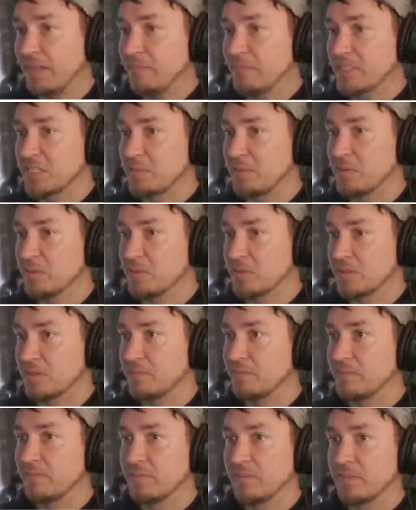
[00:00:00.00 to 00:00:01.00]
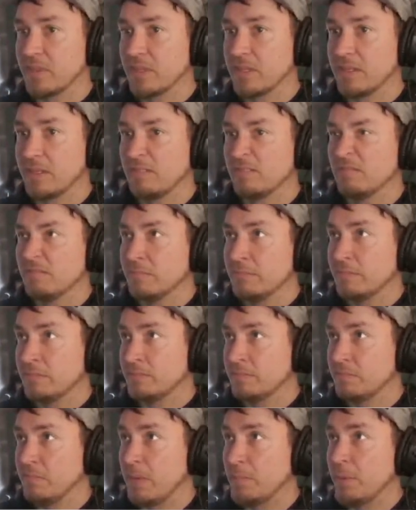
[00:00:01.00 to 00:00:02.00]
That must have been awesome.
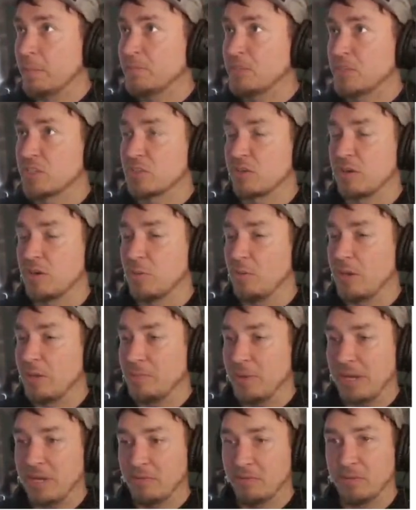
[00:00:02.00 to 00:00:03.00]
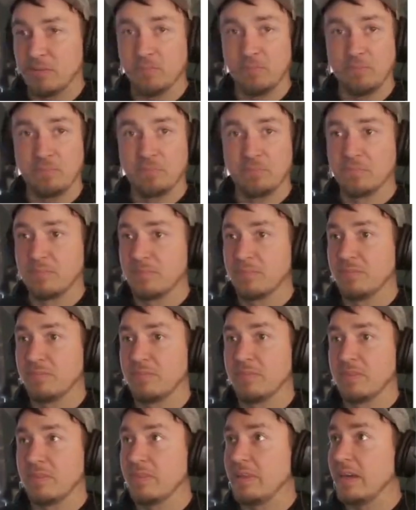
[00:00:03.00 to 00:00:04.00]
My mum's just on her way back from
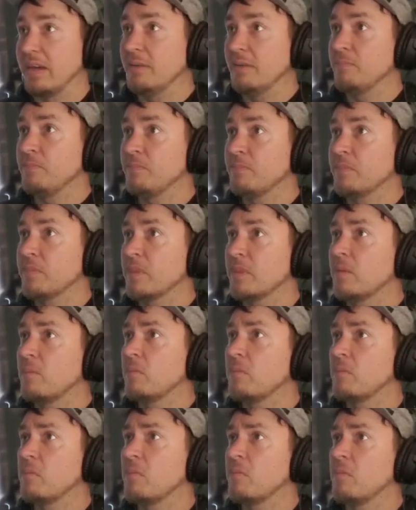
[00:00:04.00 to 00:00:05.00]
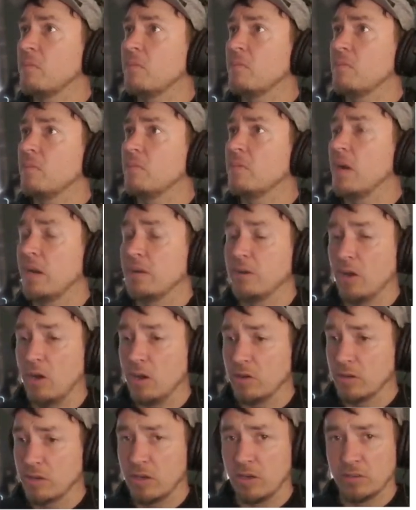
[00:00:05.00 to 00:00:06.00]
there. Oh,
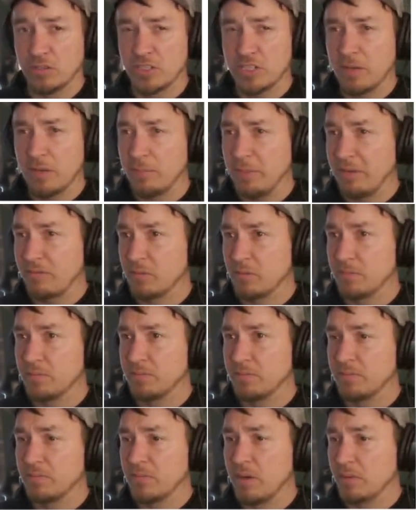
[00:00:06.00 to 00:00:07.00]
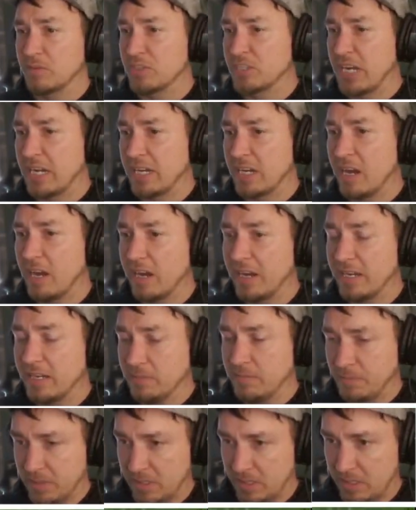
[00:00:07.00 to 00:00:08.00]
not Hong Kong. She's come back from
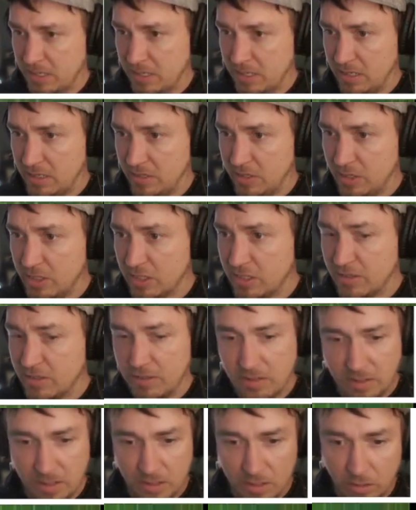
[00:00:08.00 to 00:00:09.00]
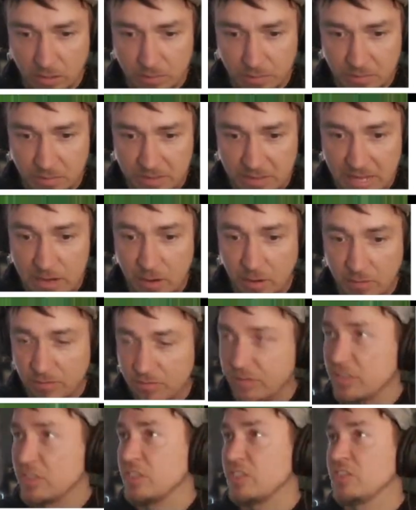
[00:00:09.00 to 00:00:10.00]
Shanghai, but she's just gone then
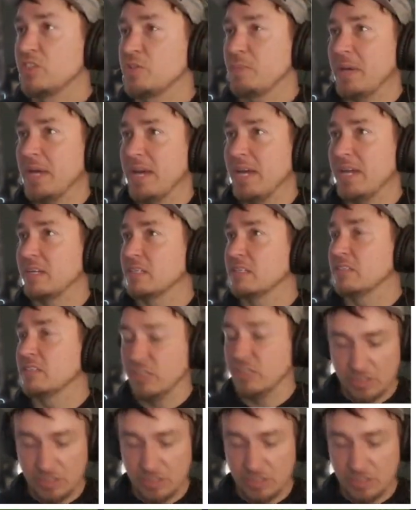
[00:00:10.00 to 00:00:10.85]
on to Japan.